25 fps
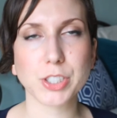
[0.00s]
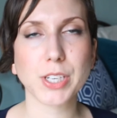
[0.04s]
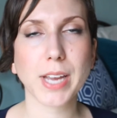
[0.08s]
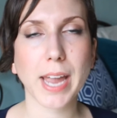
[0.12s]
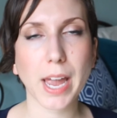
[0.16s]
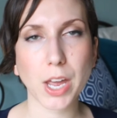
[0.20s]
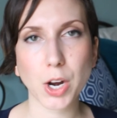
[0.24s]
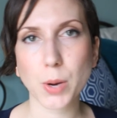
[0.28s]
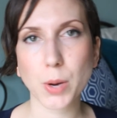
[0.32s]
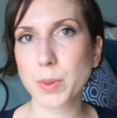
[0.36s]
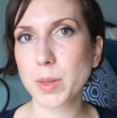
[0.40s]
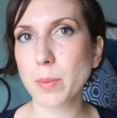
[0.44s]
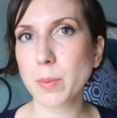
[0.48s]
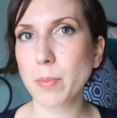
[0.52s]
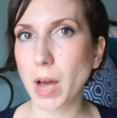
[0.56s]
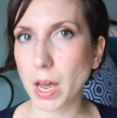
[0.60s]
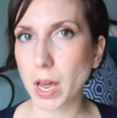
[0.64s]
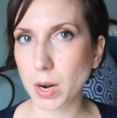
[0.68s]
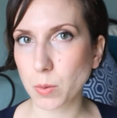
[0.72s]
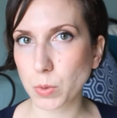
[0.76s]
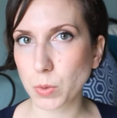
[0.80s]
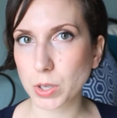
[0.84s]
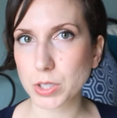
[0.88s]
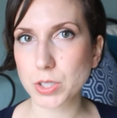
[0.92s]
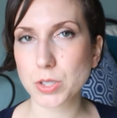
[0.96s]
She can't open the
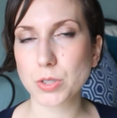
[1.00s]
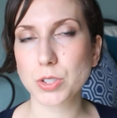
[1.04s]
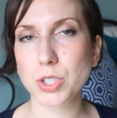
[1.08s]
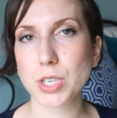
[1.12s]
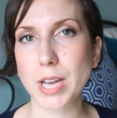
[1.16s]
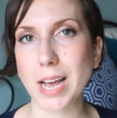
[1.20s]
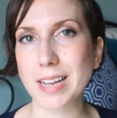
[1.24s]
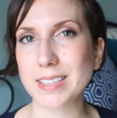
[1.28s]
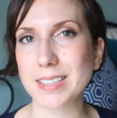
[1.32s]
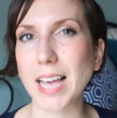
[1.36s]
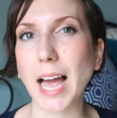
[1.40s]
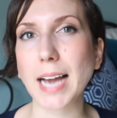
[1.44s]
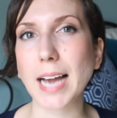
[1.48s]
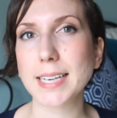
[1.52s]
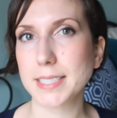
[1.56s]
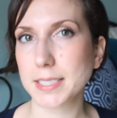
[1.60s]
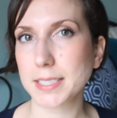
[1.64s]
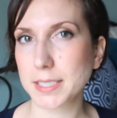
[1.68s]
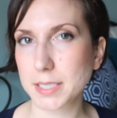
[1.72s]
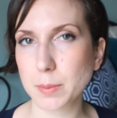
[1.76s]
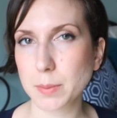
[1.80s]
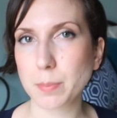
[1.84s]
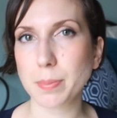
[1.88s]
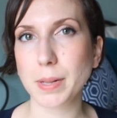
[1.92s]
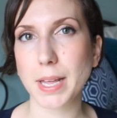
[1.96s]
bottom one so she has
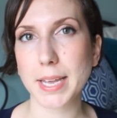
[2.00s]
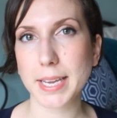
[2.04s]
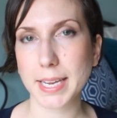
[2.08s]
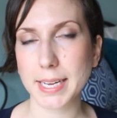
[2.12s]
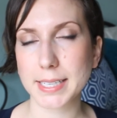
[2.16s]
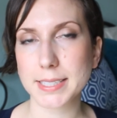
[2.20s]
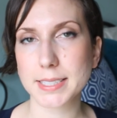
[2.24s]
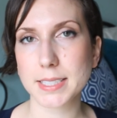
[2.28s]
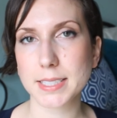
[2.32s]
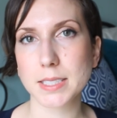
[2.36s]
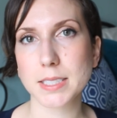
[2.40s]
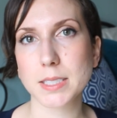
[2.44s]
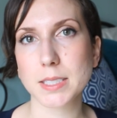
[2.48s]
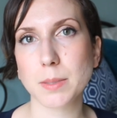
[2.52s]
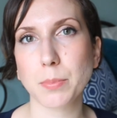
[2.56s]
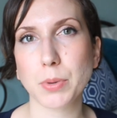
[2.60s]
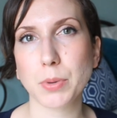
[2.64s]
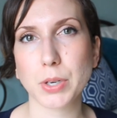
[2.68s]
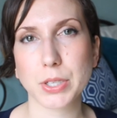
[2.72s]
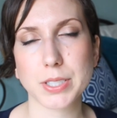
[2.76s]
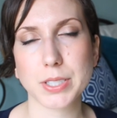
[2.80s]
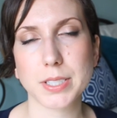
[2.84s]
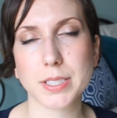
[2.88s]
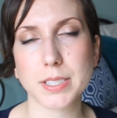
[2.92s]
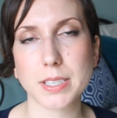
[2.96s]
access to blankets and some
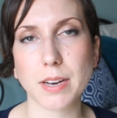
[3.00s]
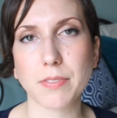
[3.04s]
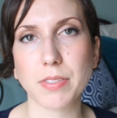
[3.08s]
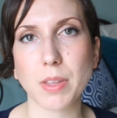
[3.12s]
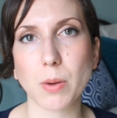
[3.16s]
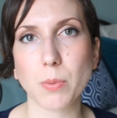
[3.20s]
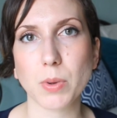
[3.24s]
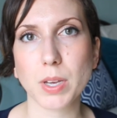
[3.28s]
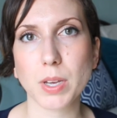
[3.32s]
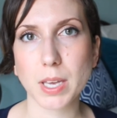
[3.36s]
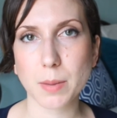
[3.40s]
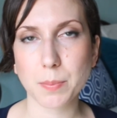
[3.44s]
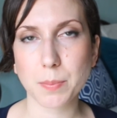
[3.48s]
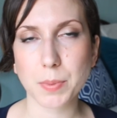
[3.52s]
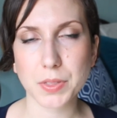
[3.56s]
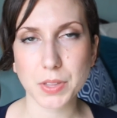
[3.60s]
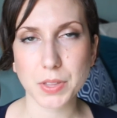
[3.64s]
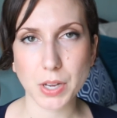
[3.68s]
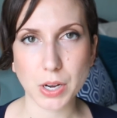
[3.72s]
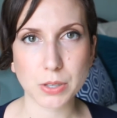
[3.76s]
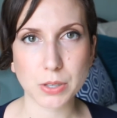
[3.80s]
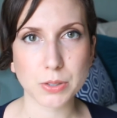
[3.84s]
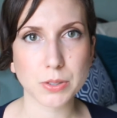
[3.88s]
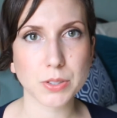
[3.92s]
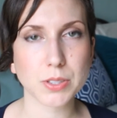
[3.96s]
books and stuff that we keep in
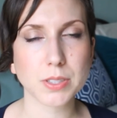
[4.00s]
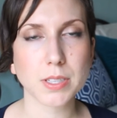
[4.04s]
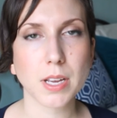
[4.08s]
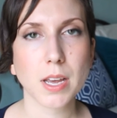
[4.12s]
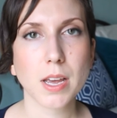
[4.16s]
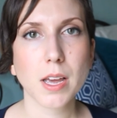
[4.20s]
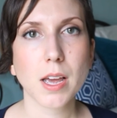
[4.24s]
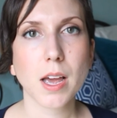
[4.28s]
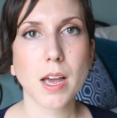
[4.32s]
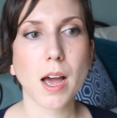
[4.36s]
those.